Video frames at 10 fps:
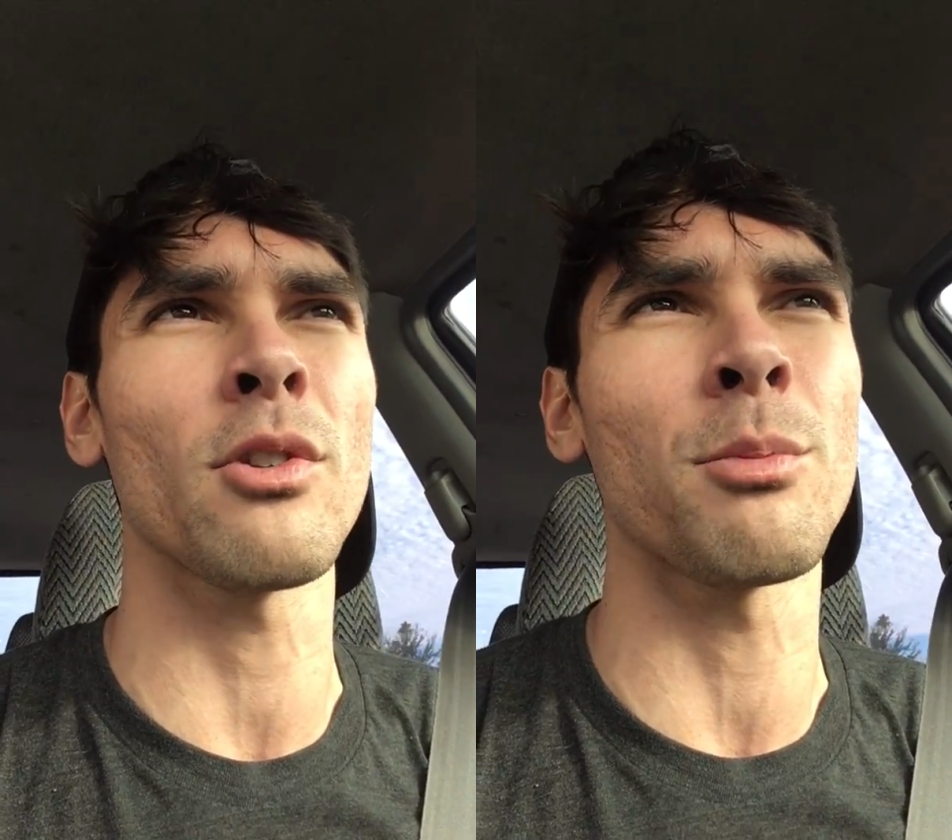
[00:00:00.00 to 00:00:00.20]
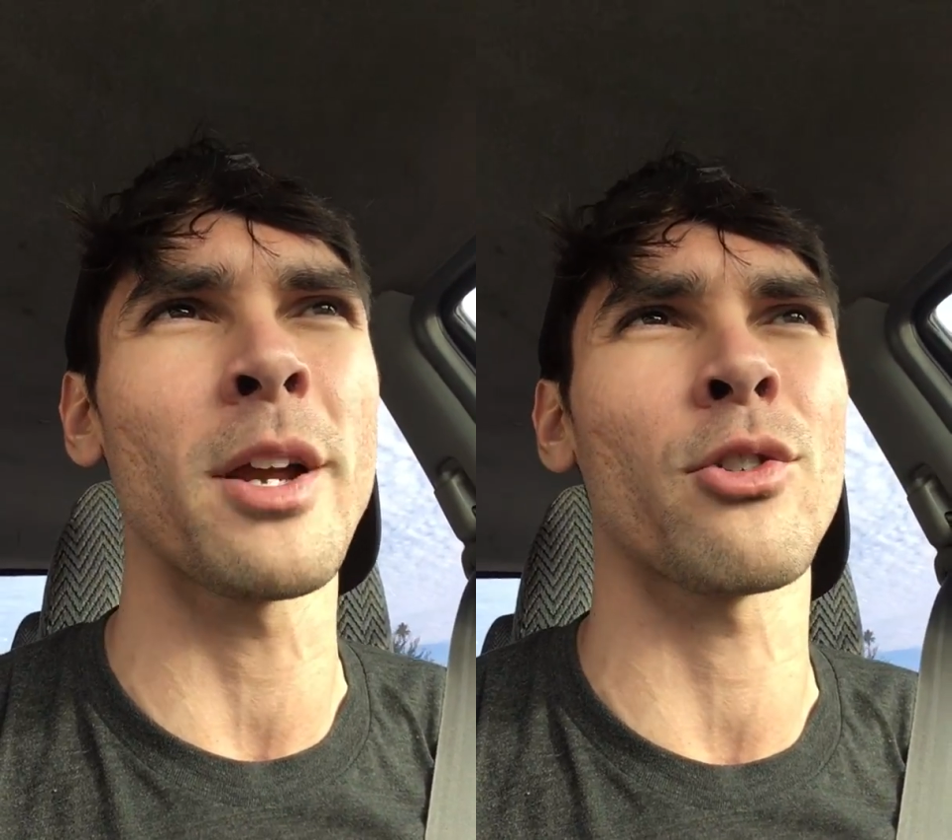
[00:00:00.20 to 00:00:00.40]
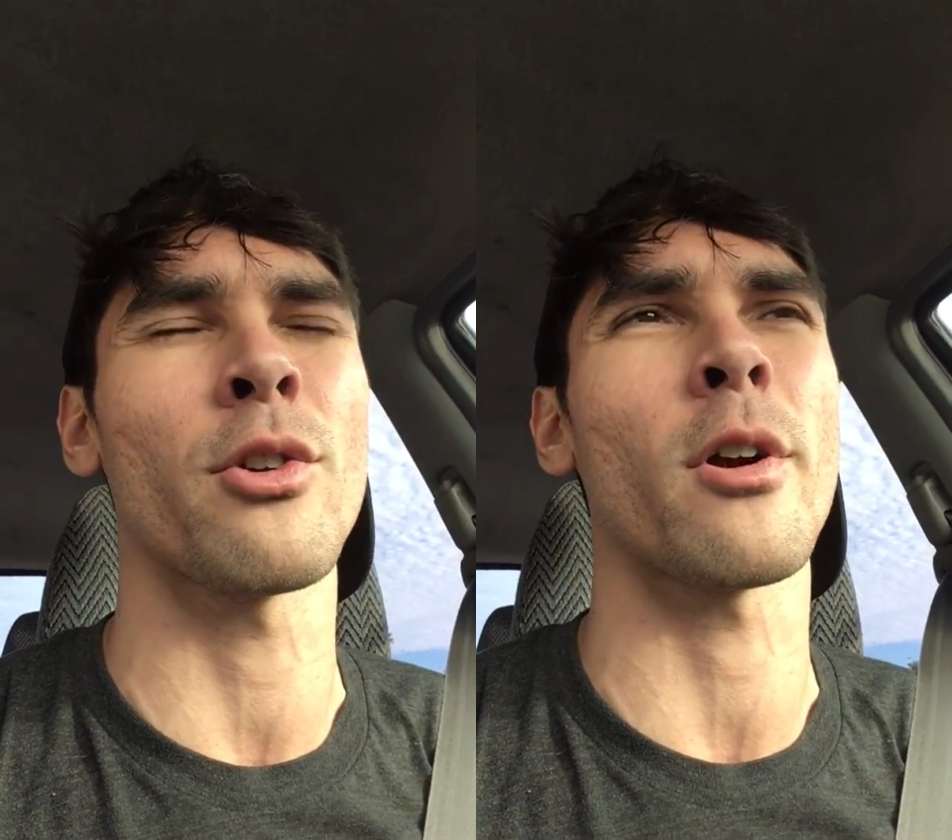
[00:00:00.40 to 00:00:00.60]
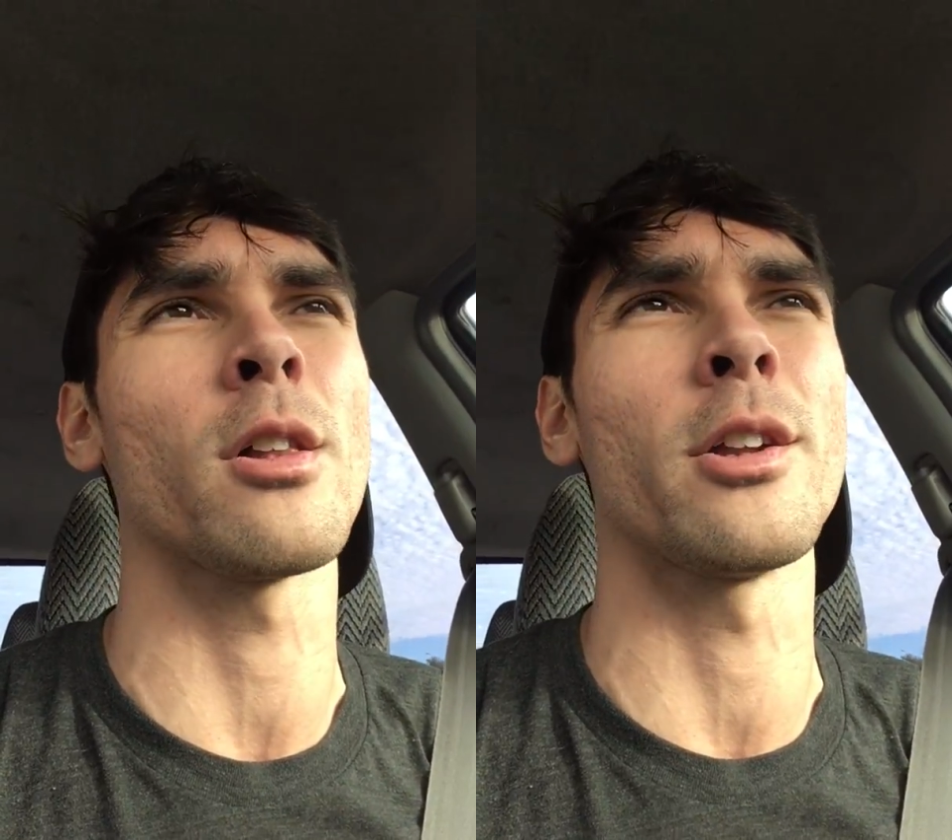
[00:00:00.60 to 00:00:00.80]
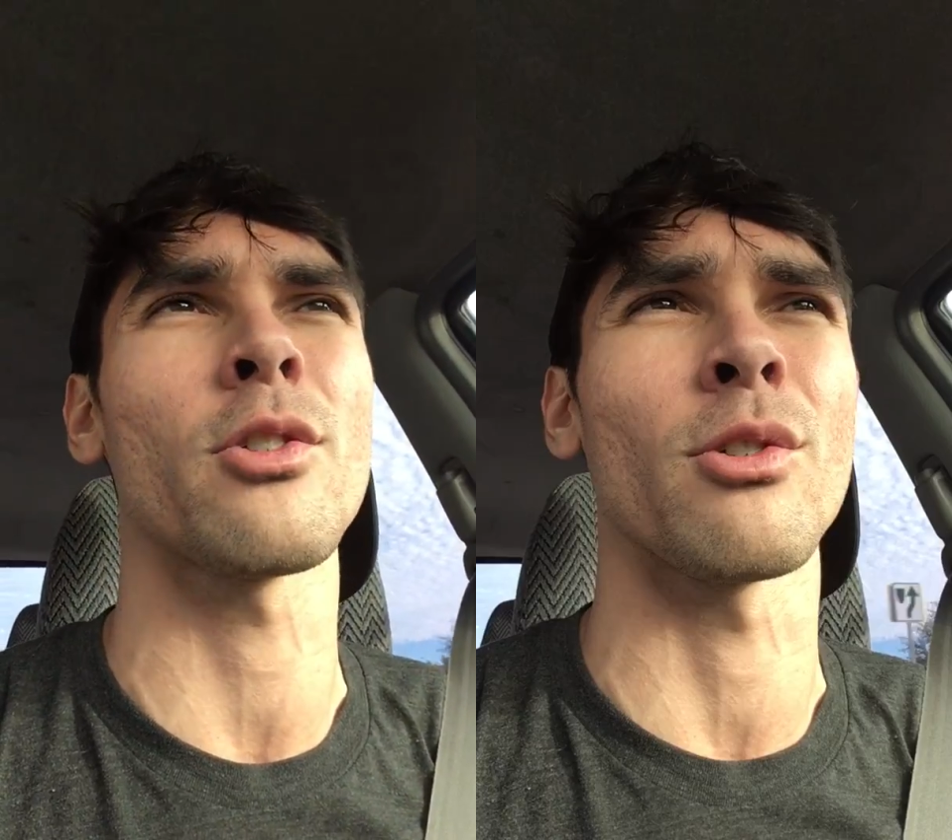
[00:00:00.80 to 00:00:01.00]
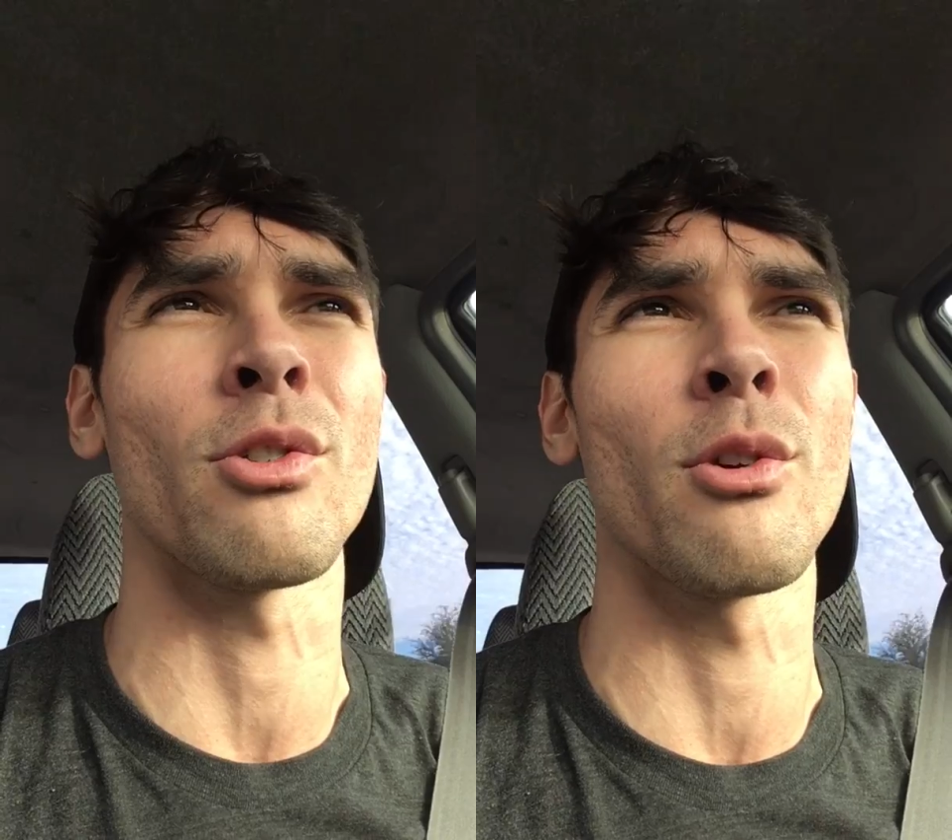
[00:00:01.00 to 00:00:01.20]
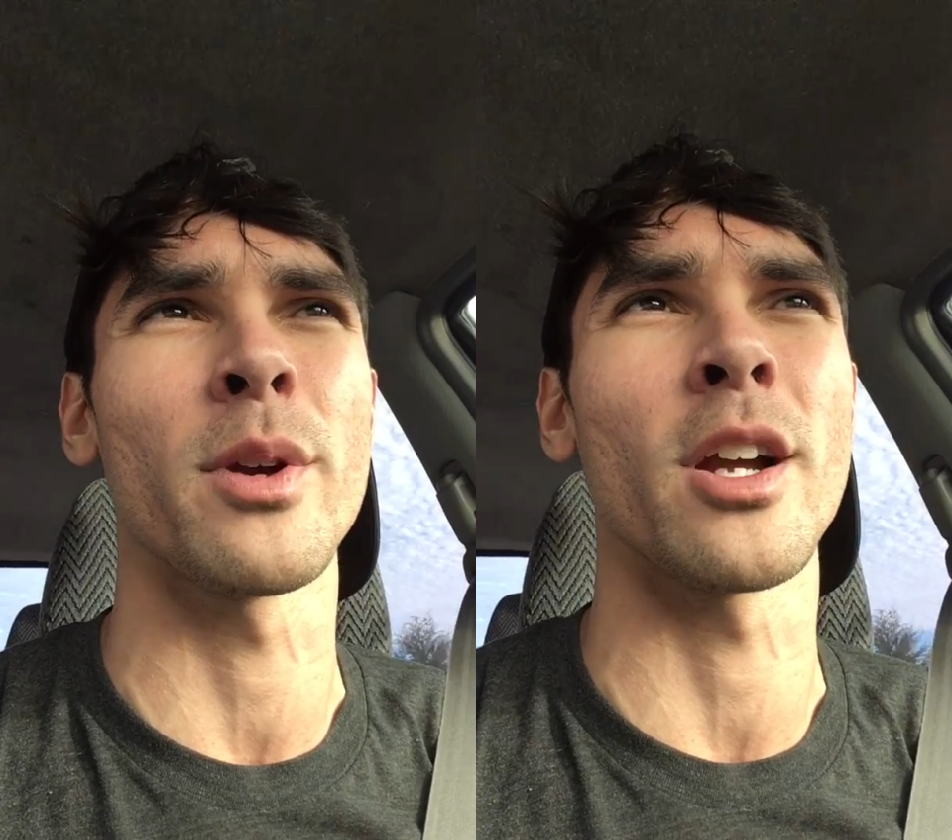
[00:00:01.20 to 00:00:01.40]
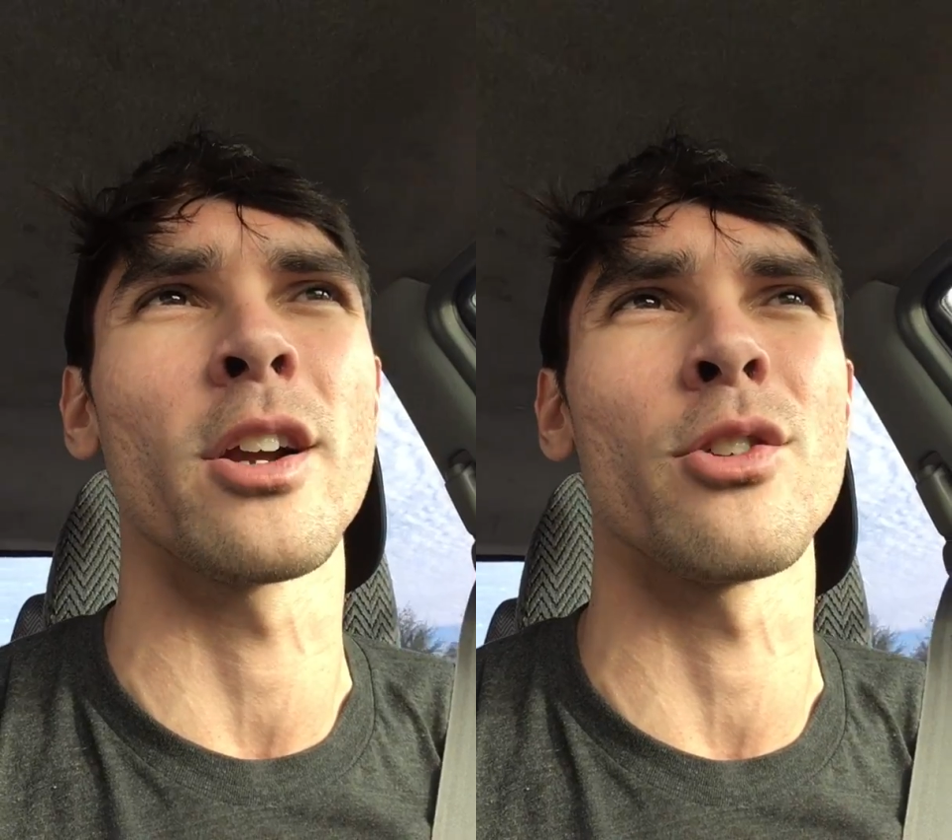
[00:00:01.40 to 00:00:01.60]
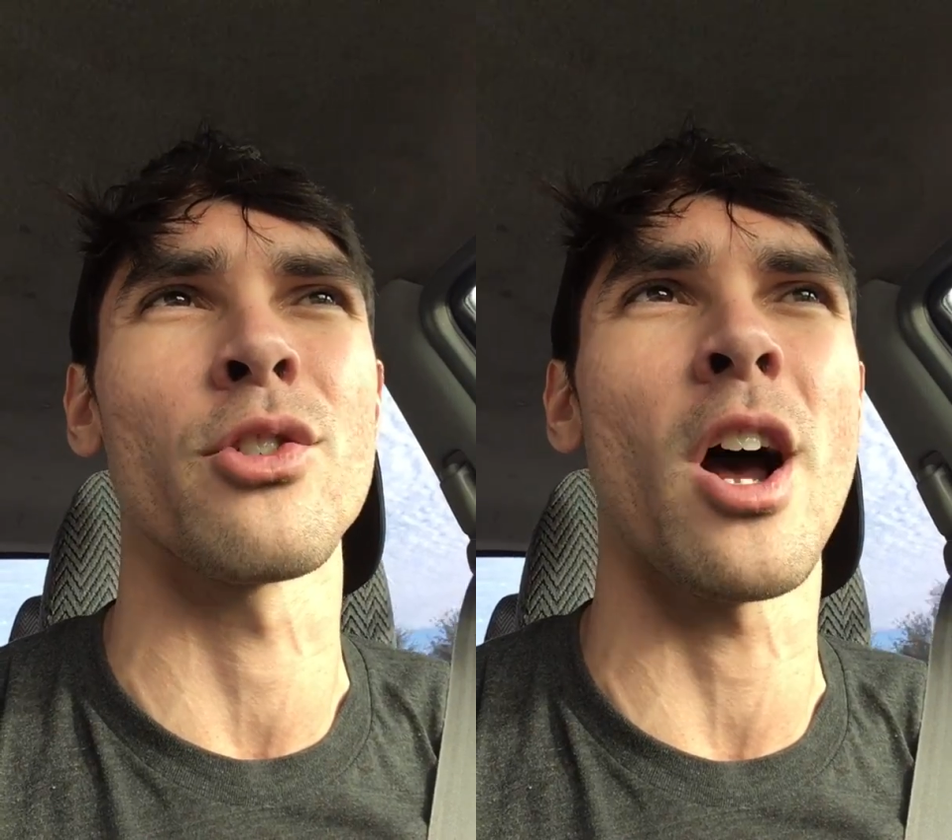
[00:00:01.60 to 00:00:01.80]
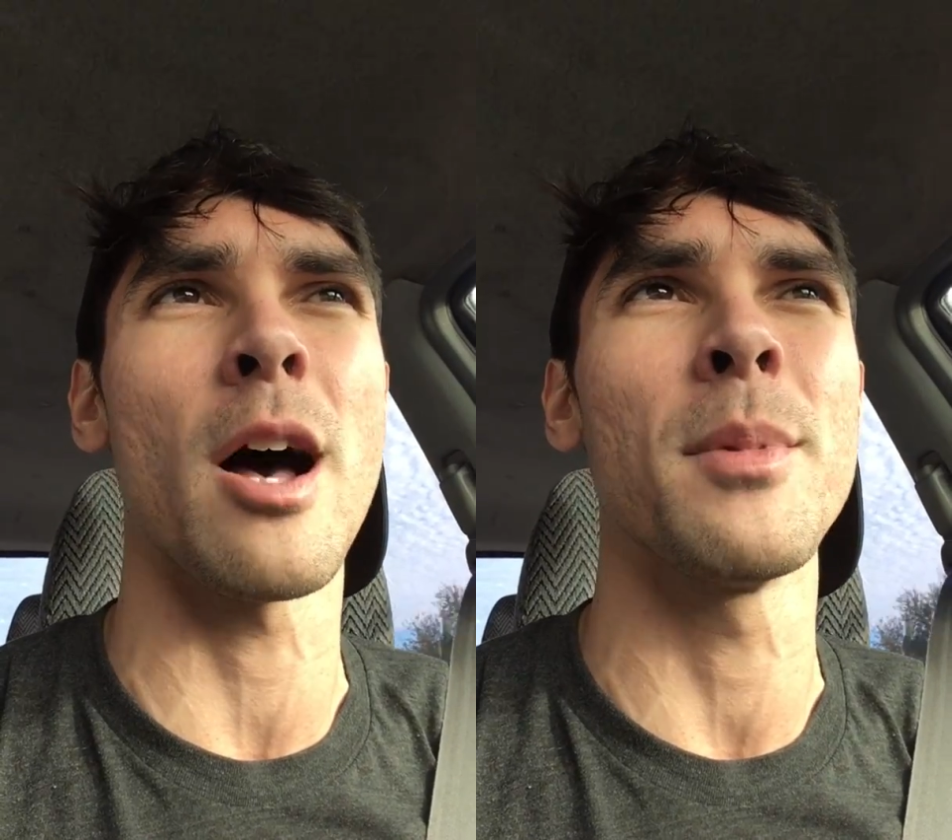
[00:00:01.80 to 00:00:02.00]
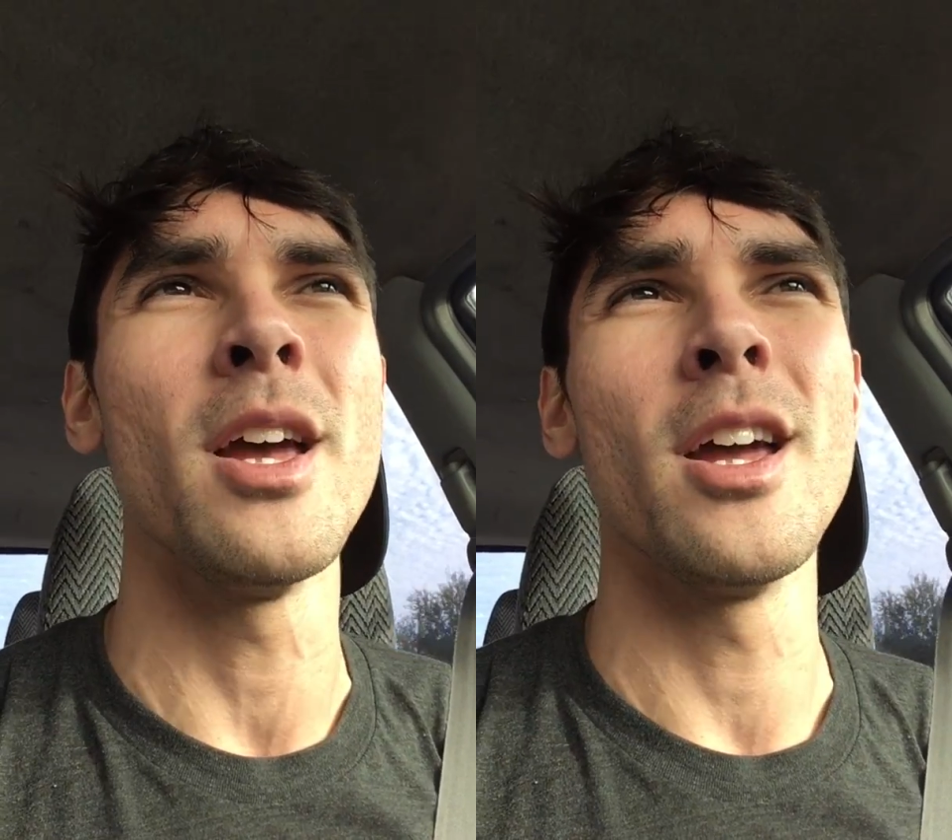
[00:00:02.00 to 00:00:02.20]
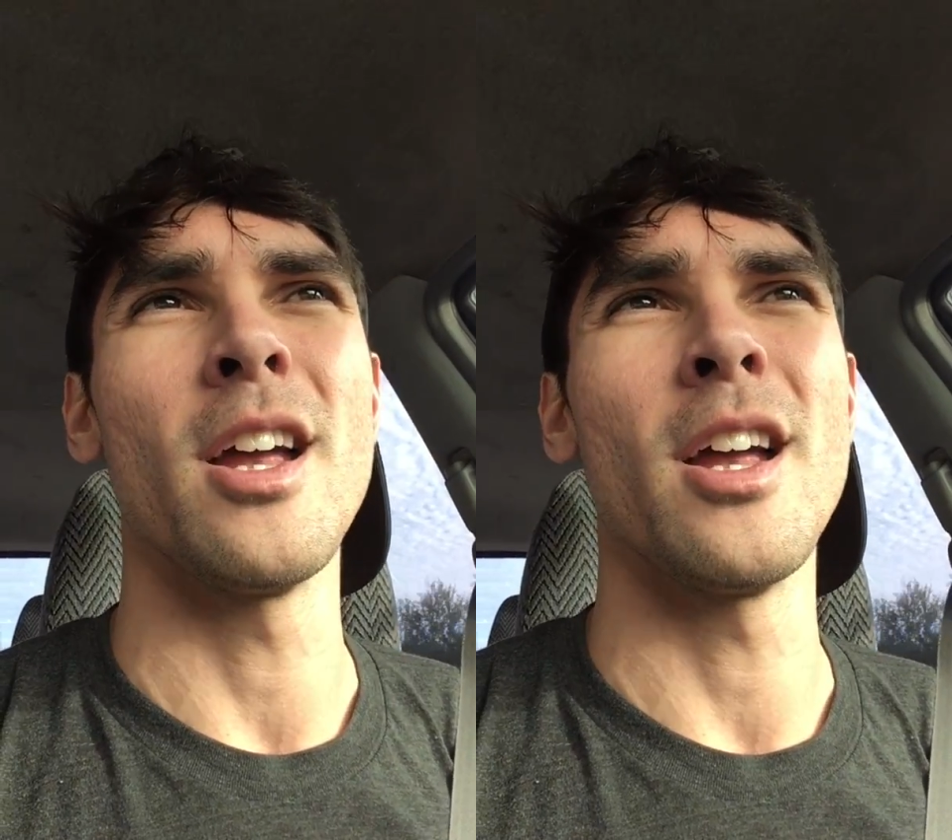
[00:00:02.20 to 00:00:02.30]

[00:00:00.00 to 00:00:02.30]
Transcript: Just make sure your clinician's doing a good job